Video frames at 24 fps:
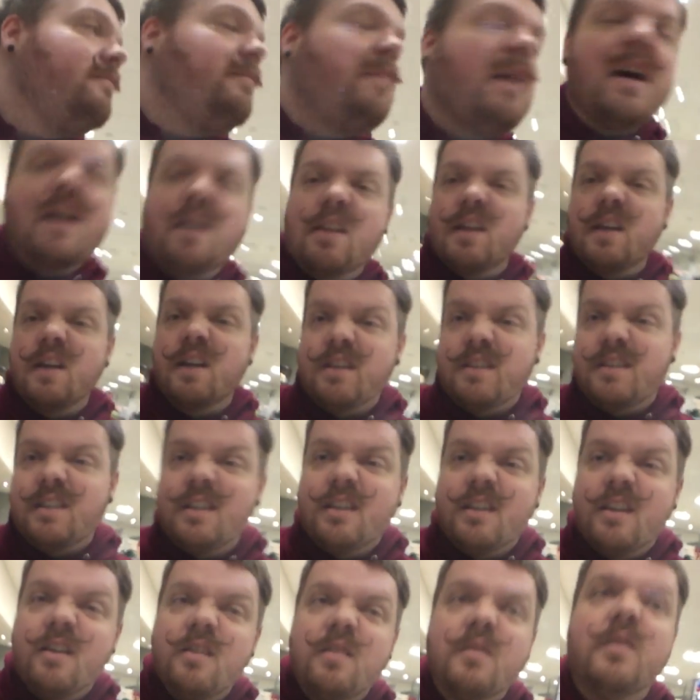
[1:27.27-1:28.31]
Back then, I didn't
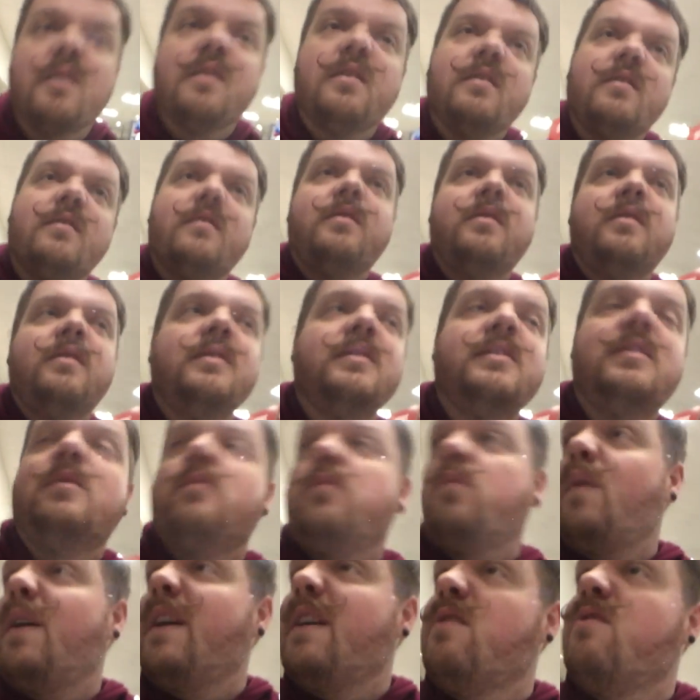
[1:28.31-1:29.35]
know that. Is it
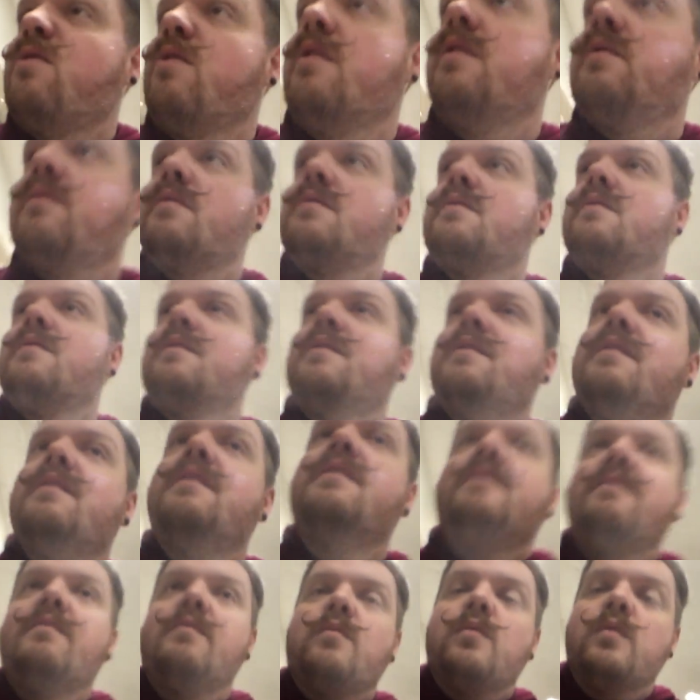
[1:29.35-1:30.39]
Waitrose?
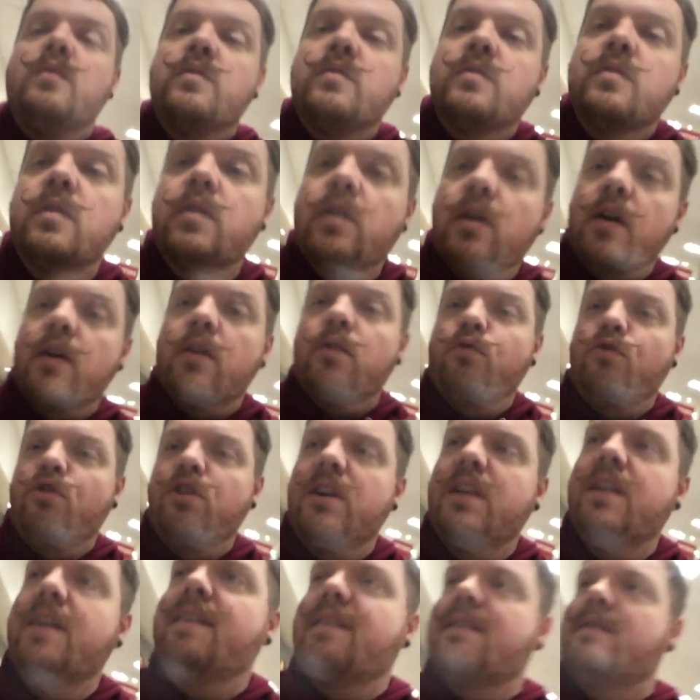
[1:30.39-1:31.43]
was uh,
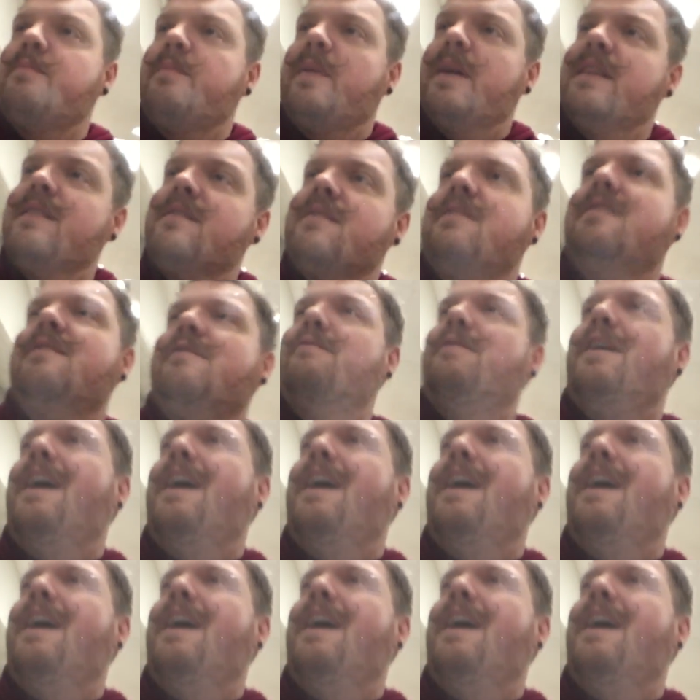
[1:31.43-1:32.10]
really expensive.